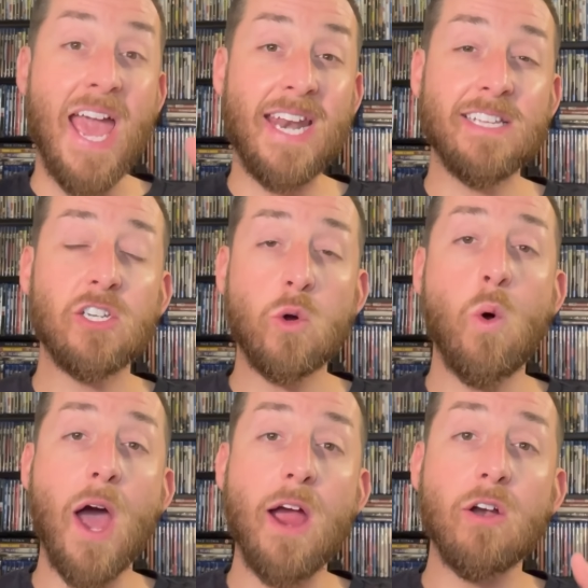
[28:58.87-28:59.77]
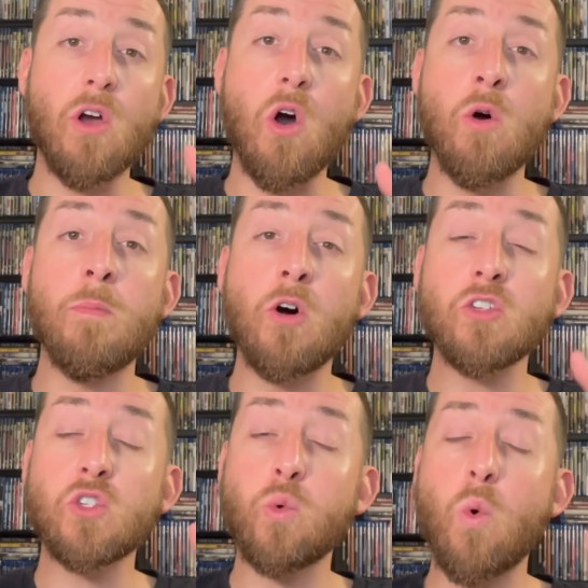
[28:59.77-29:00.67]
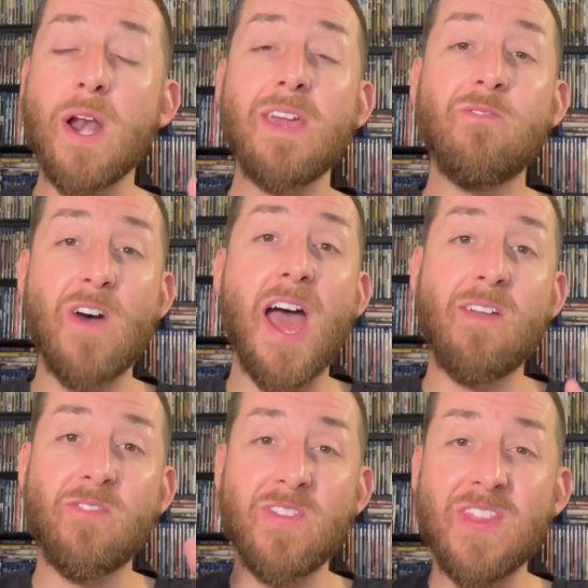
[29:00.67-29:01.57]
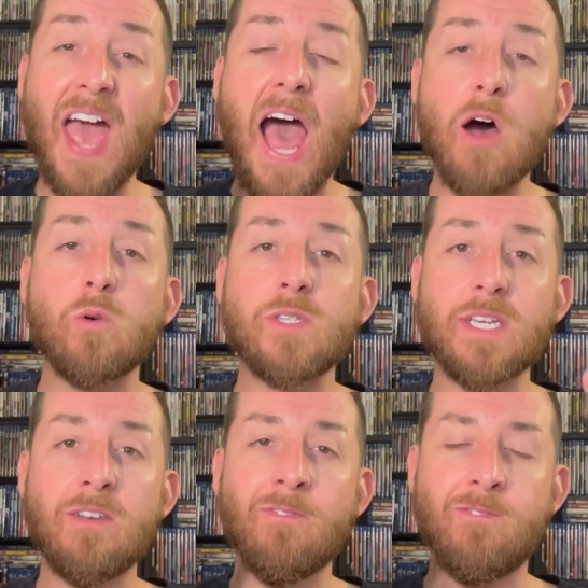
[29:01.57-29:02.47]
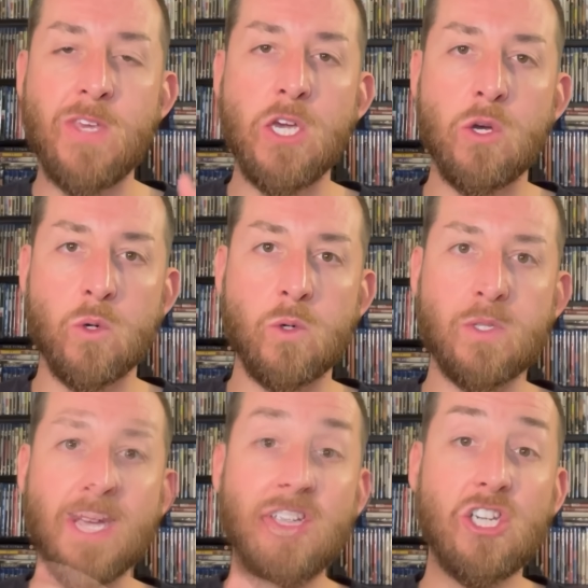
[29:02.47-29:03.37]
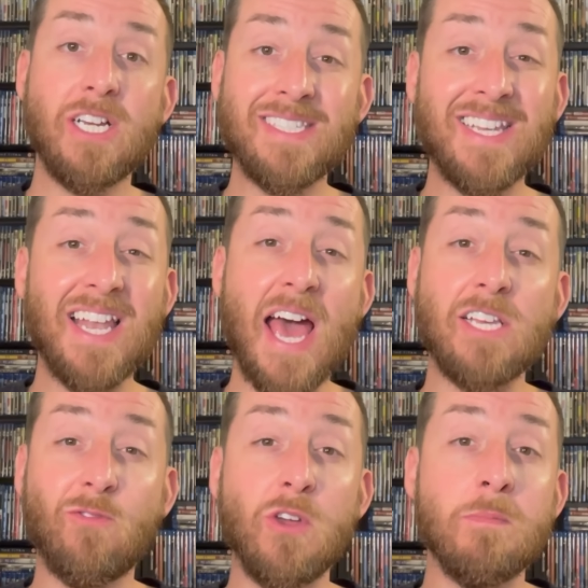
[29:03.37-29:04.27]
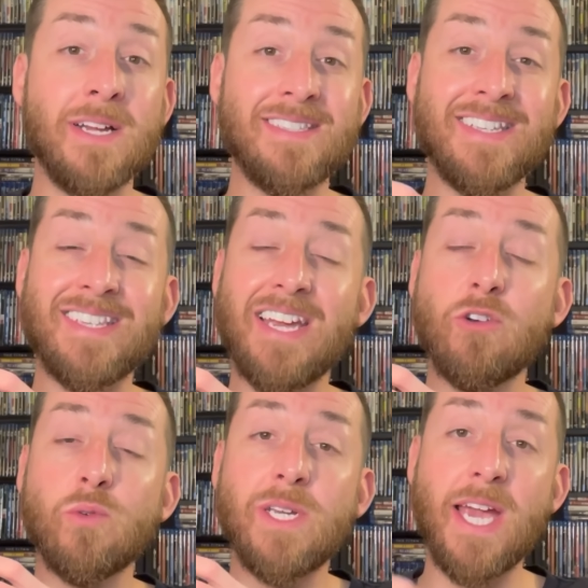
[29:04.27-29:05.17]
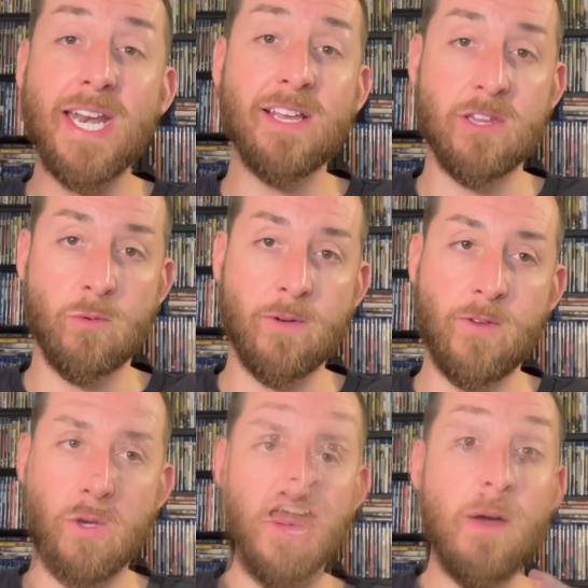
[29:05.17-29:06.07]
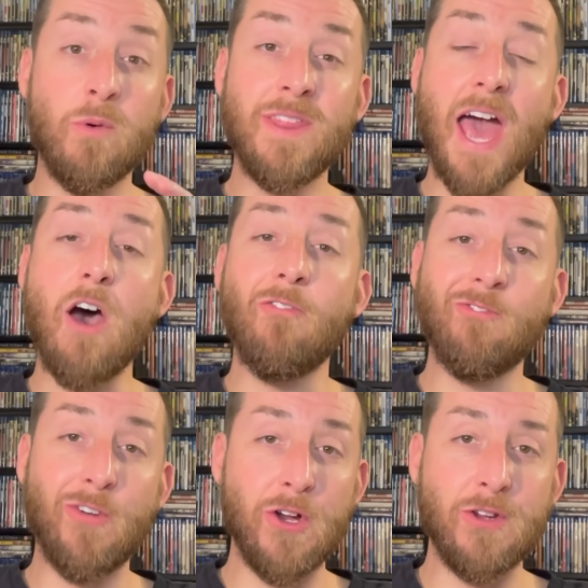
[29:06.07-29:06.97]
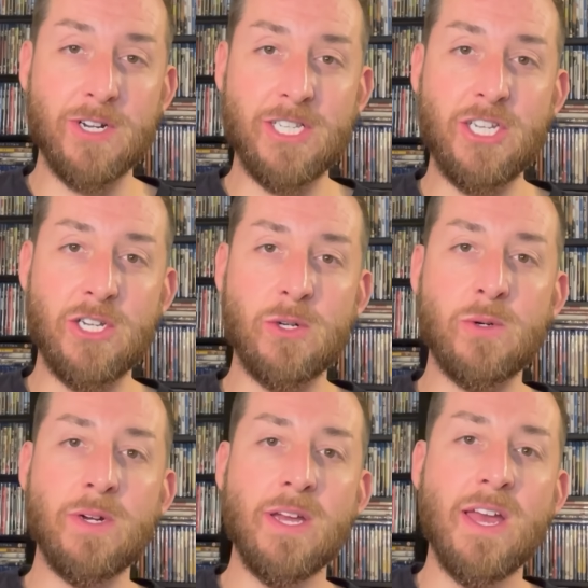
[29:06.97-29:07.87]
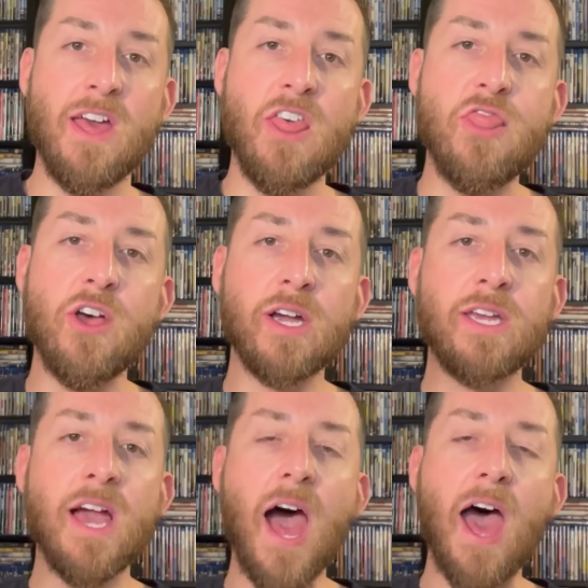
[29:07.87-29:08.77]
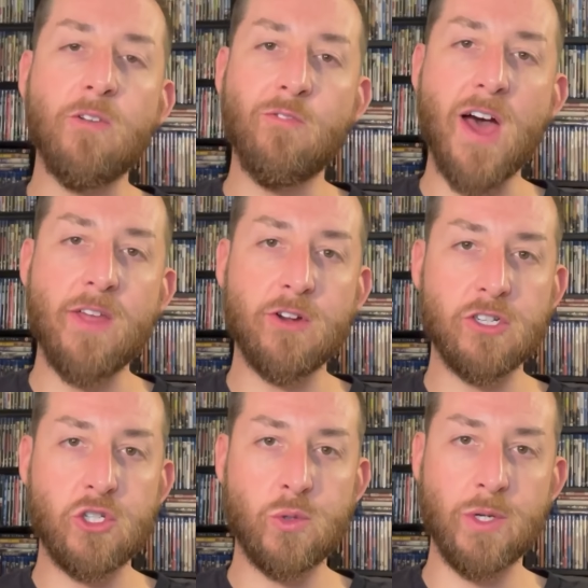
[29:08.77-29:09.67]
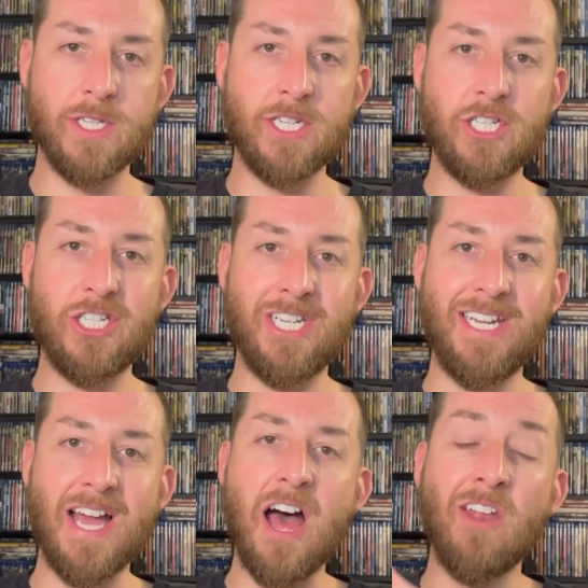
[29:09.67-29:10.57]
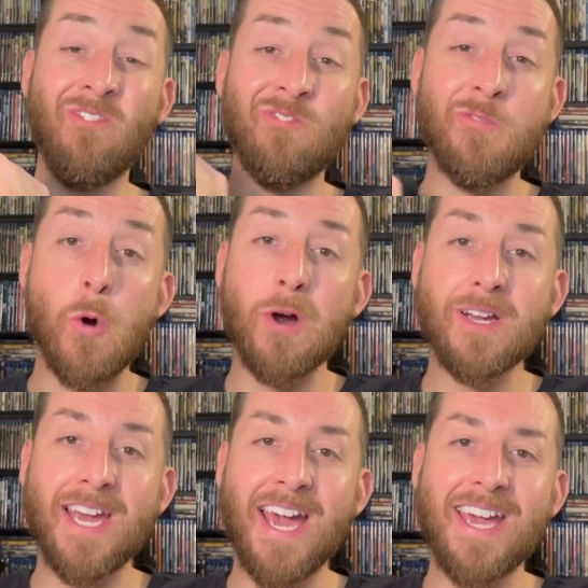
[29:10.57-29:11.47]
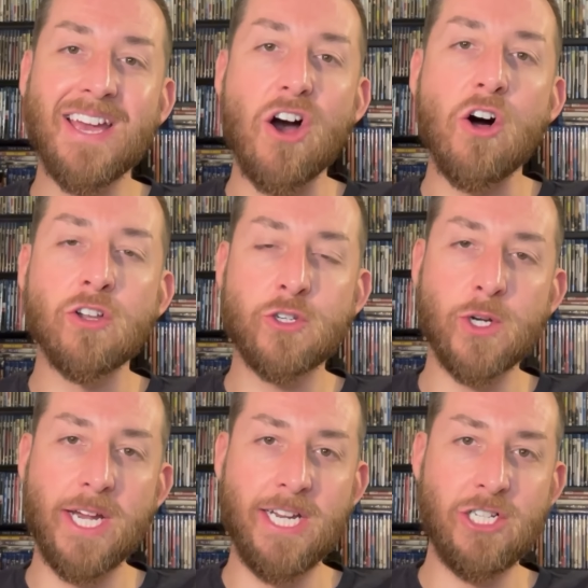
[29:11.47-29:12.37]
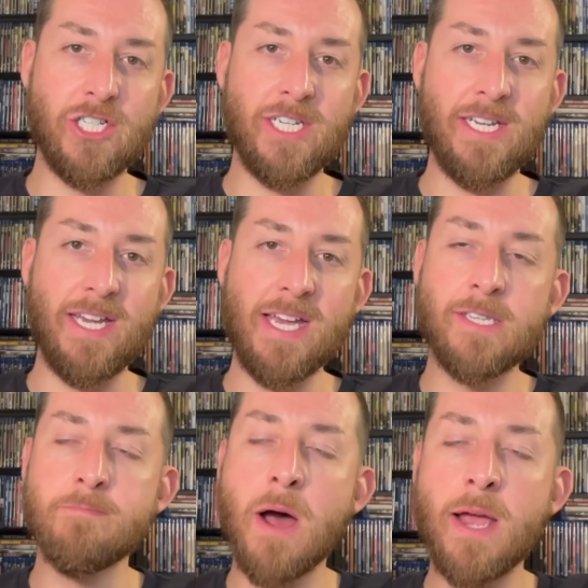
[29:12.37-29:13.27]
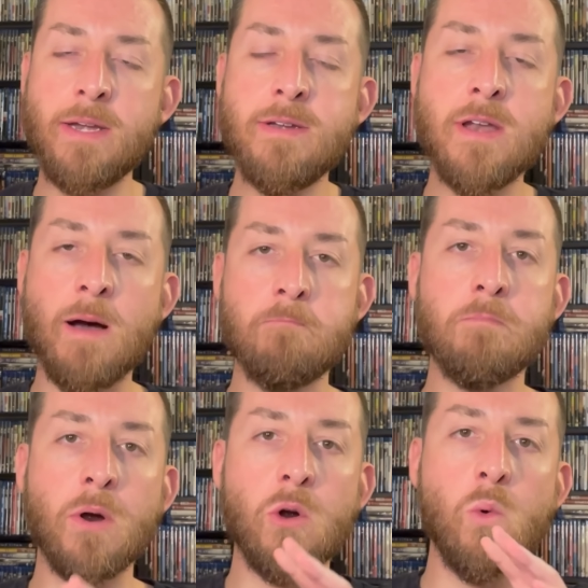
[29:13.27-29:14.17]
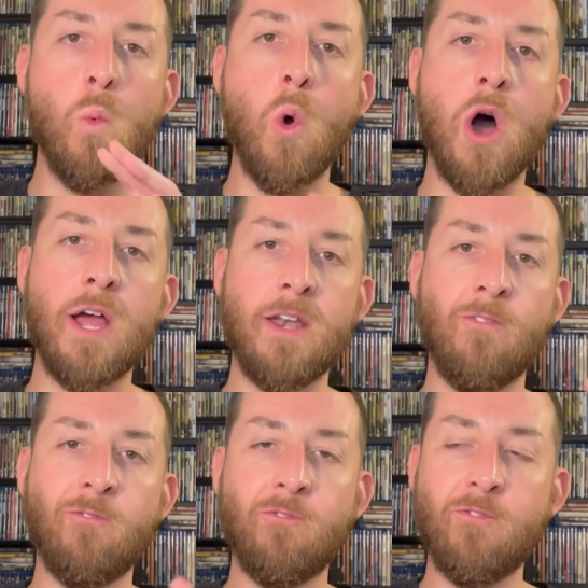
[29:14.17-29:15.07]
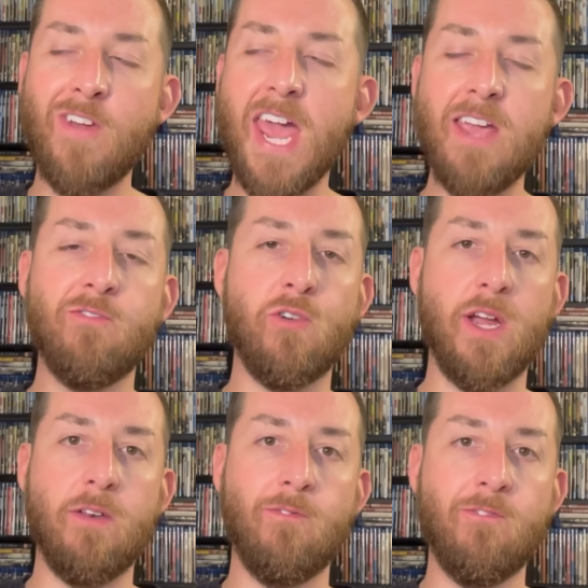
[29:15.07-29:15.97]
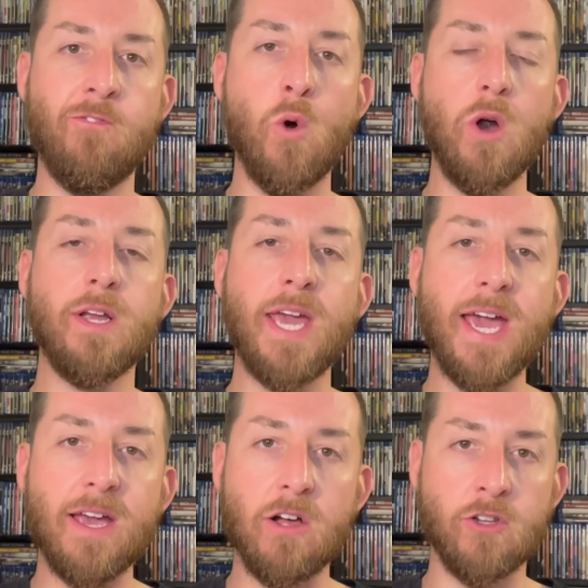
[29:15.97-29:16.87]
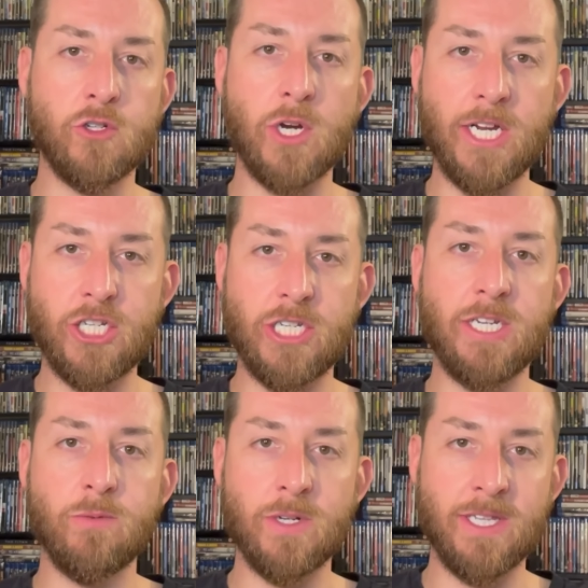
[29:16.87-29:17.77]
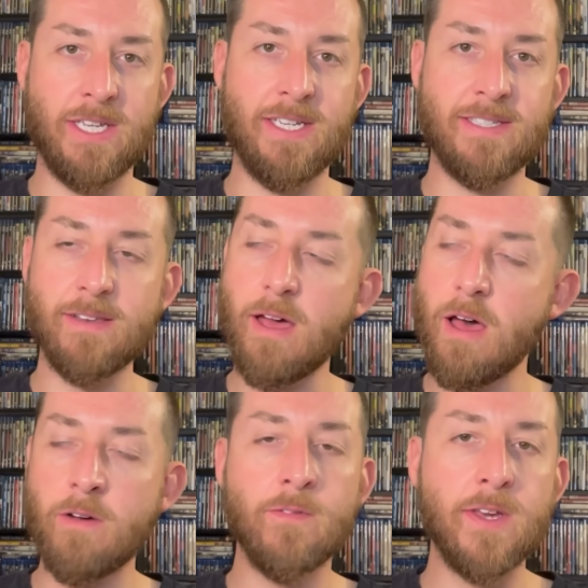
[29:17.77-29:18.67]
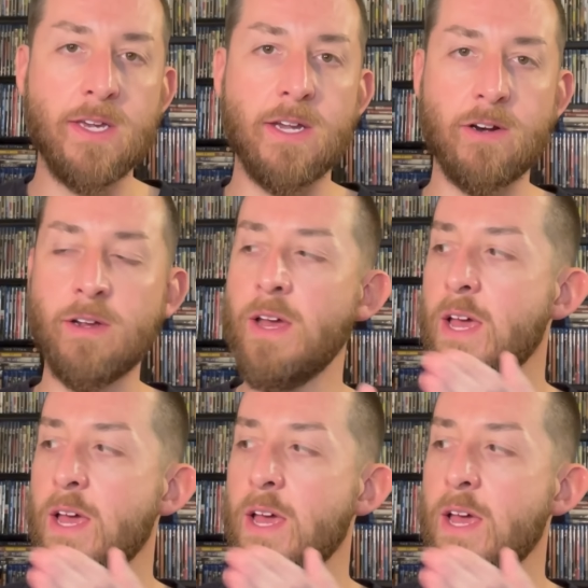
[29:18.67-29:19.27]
And it's acquired almost 25 1,000 views in just the last few months since I created the review. And without further ado, the Godfather trilogy on 4K Ultra HD is my number one favorite 4K Ultra HD release of the year.